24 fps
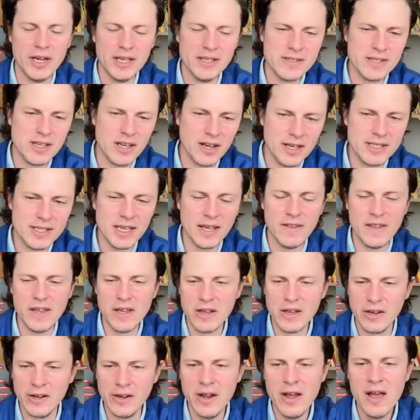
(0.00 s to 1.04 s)
And it's the idea
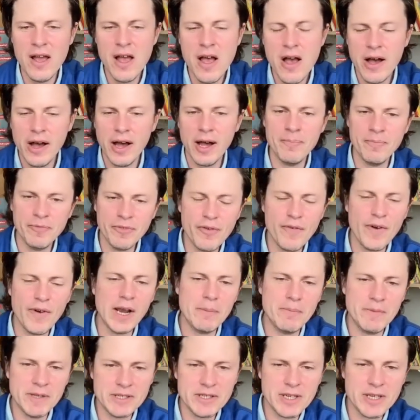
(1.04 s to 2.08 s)
that you can
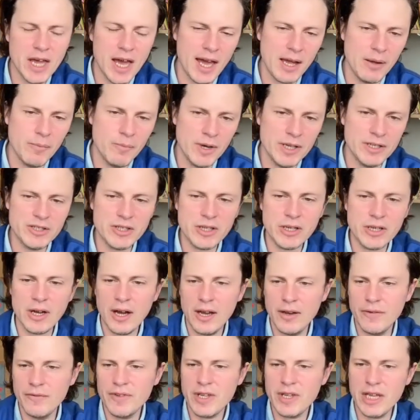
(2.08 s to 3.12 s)
develop this game which
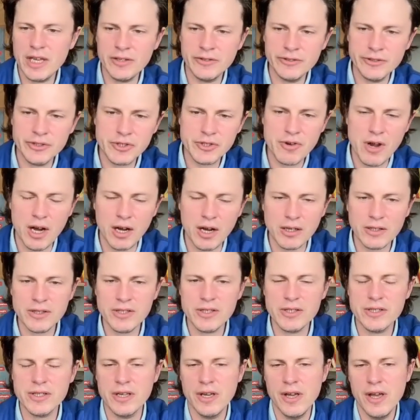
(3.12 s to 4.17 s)
kind of
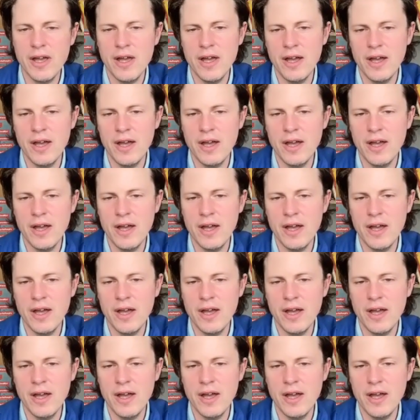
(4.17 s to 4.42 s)
deconstructs